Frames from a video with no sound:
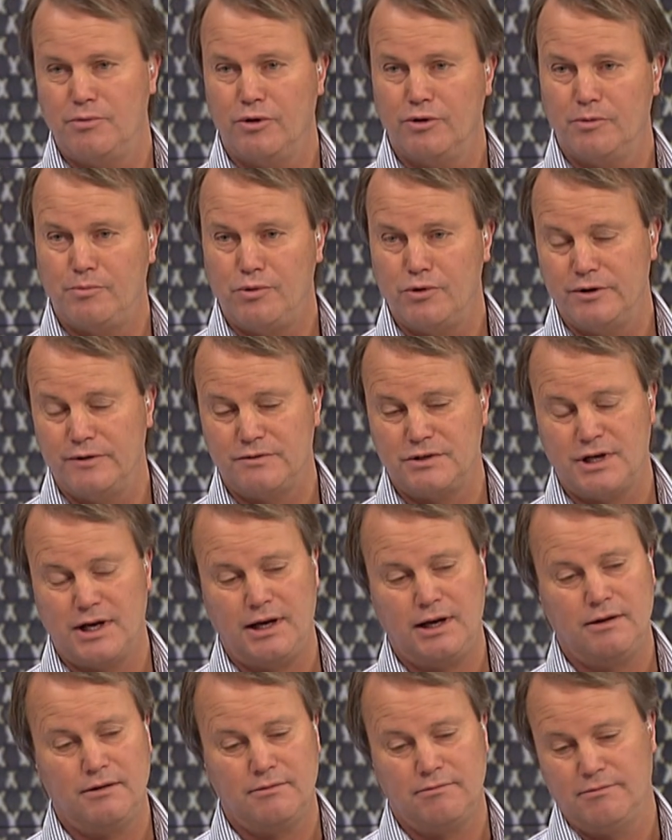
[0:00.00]
upon the point of
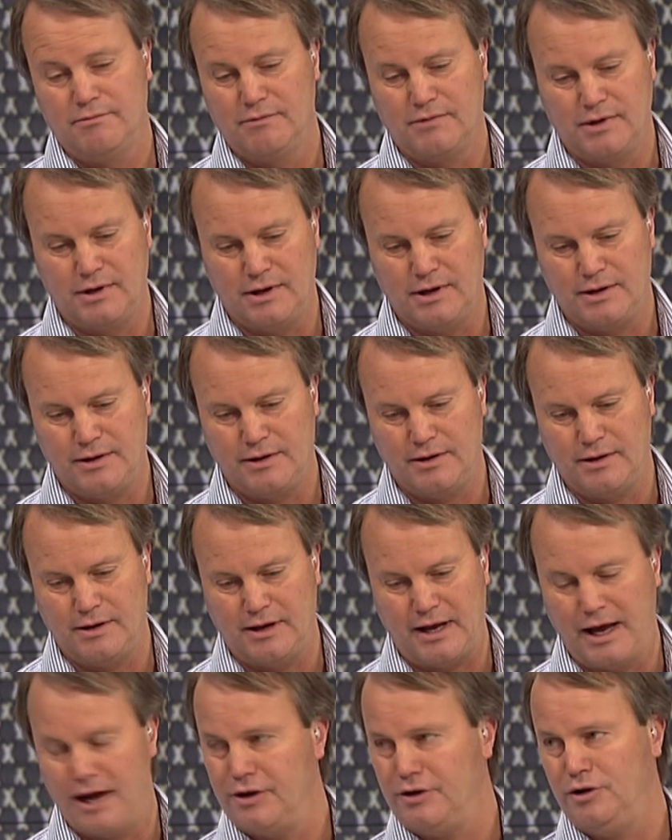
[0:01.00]
take, uh,
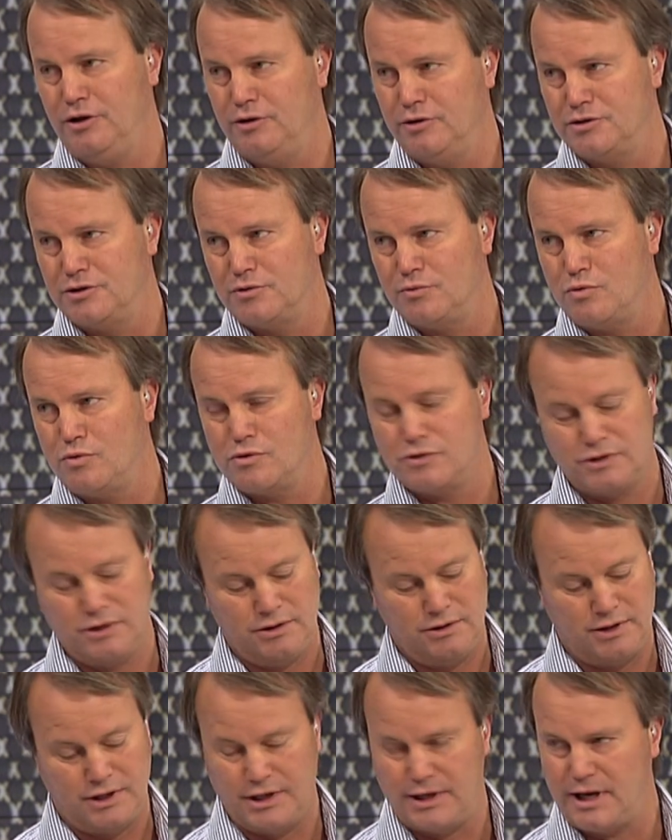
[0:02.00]
how you use the
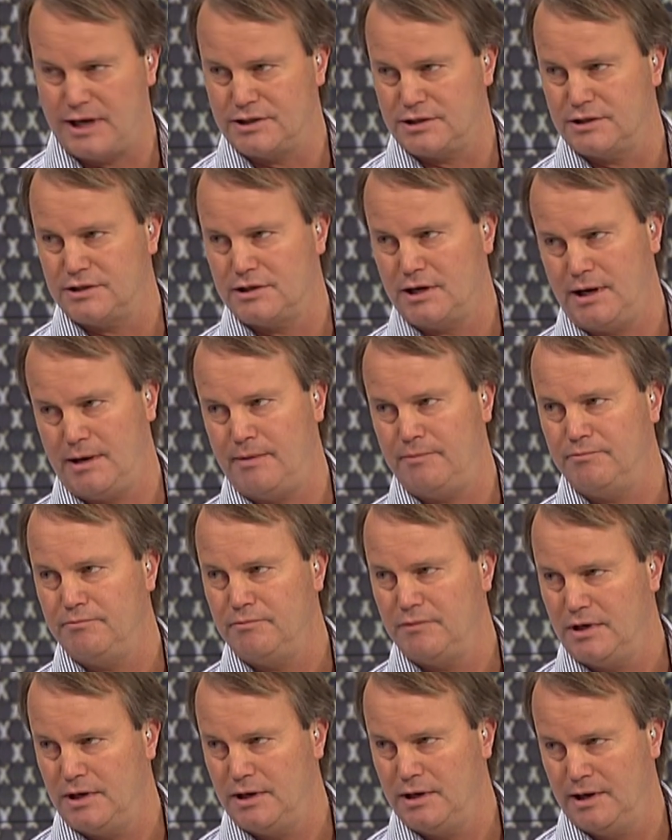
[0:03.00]
water. It has a time
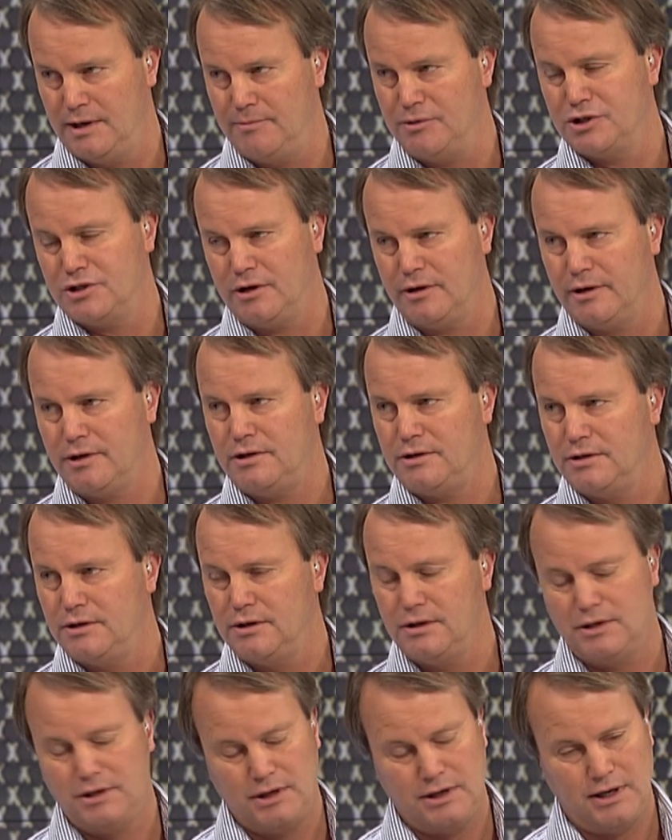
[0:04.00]
limit on it,
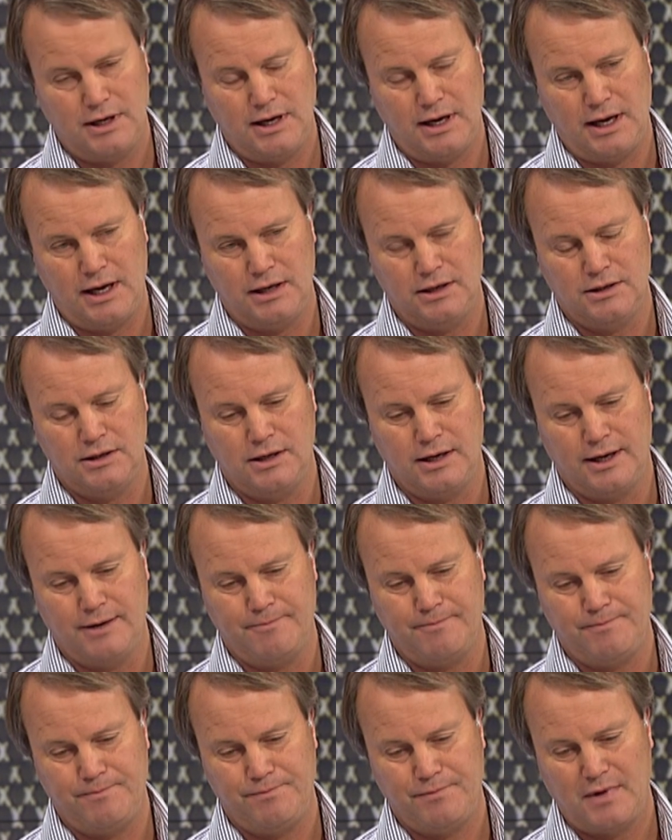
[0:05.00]
and.
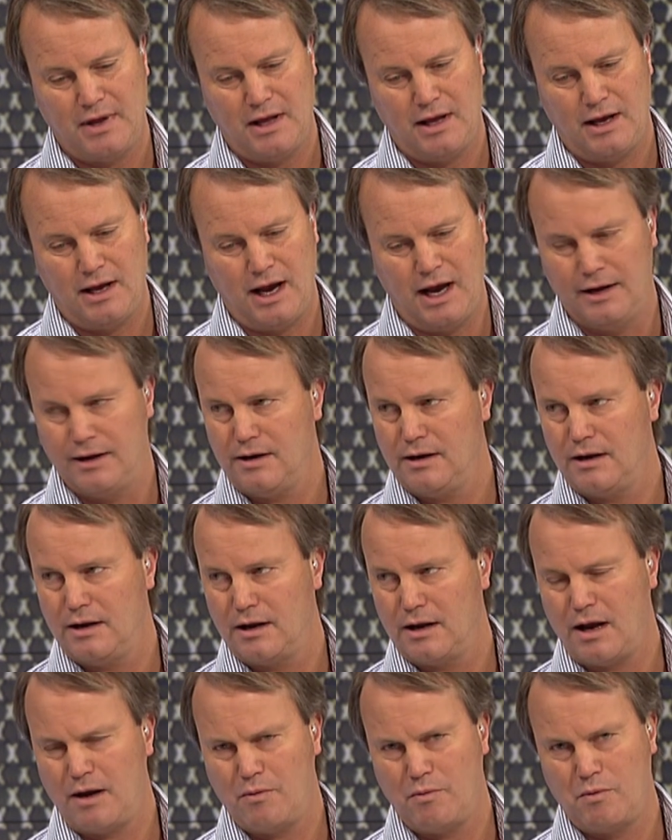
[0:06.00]
Um, does it work?
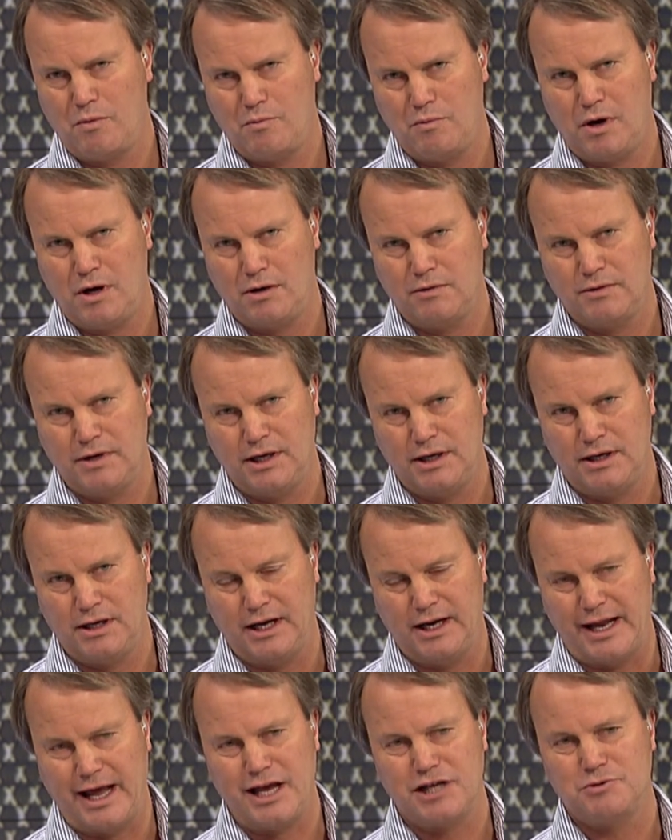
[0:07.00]
It, it, well, it,
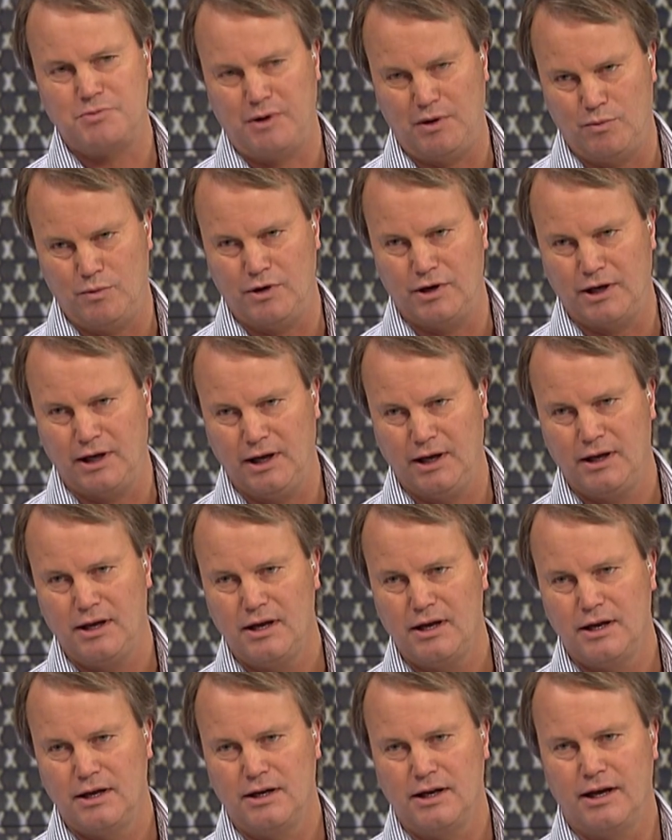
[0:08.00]
it has been working.
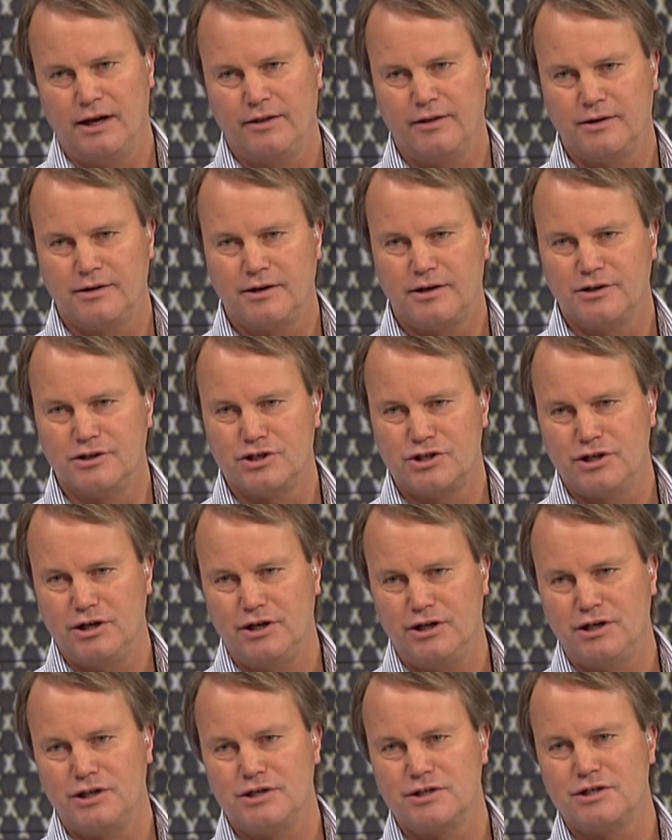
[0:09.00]
Now, the
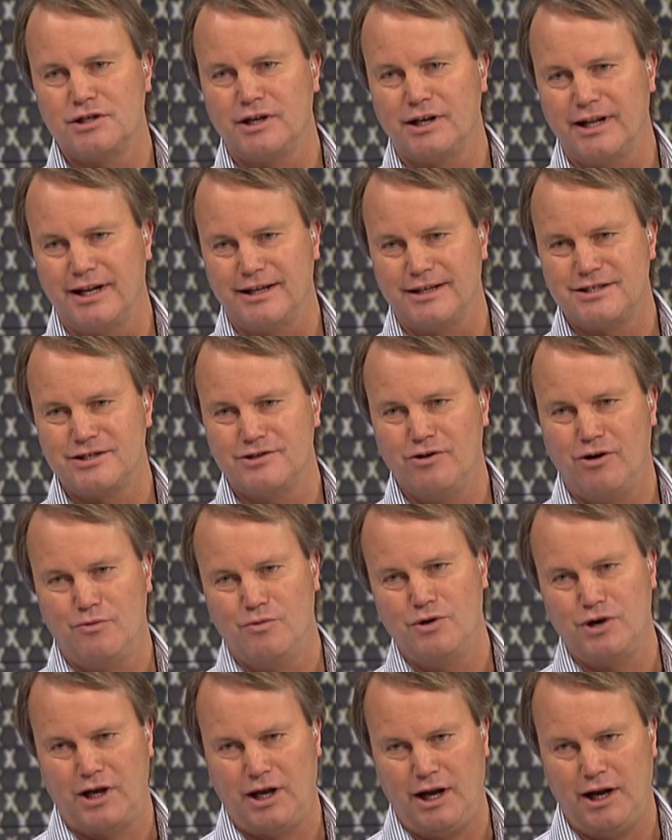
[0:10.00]
concern is that it's not
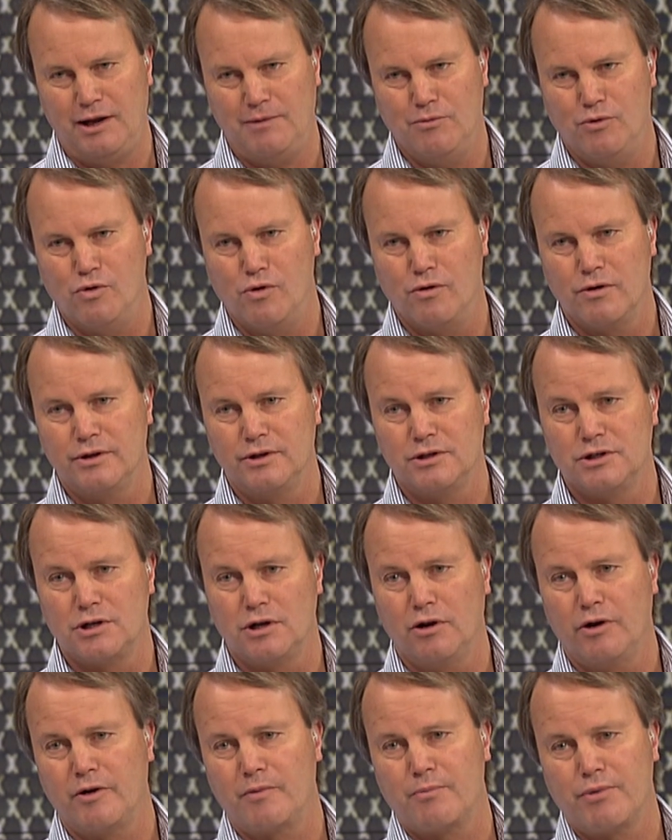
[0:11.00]
working anymore, and there's
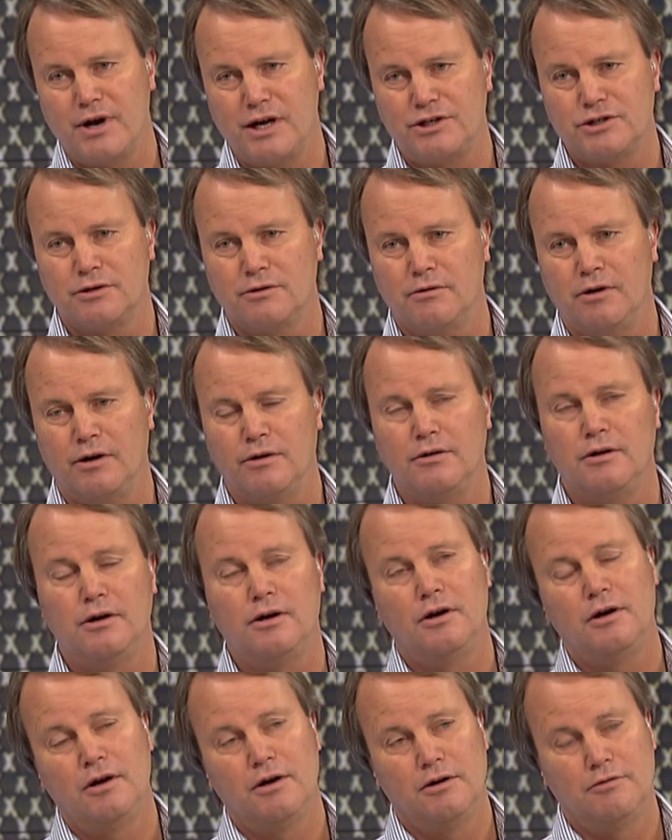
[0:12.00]
a lot of pressure on
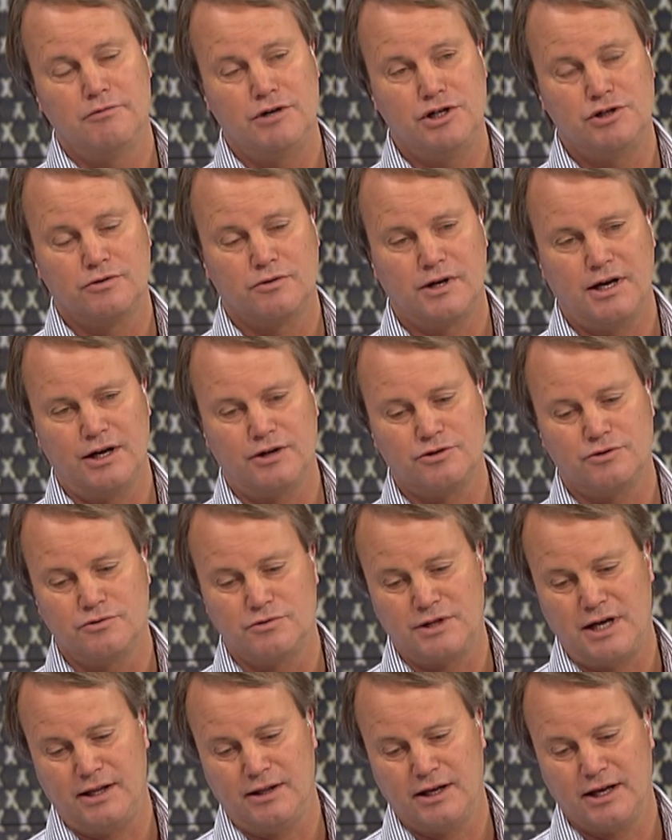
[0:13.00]
regional
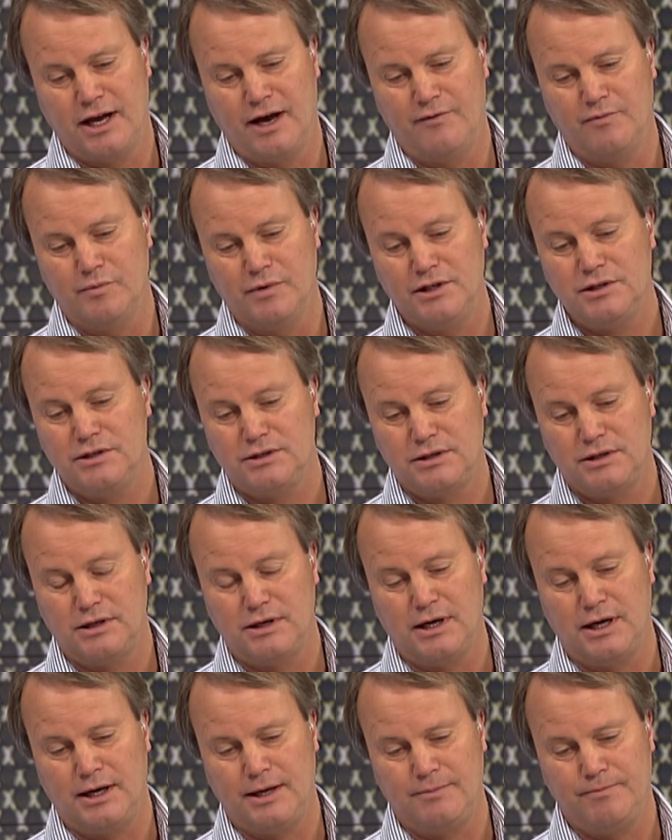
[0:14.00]
councils and the government
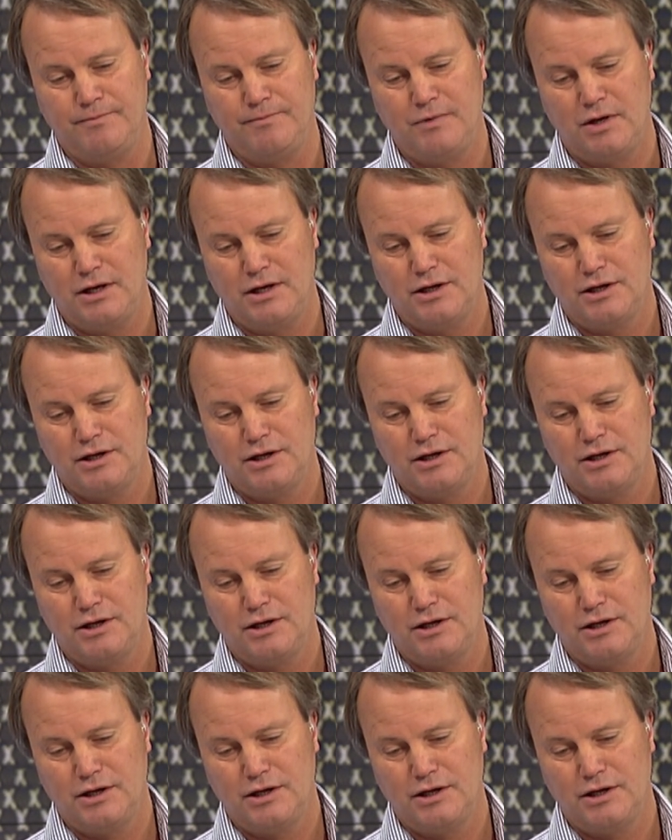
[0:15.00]
um,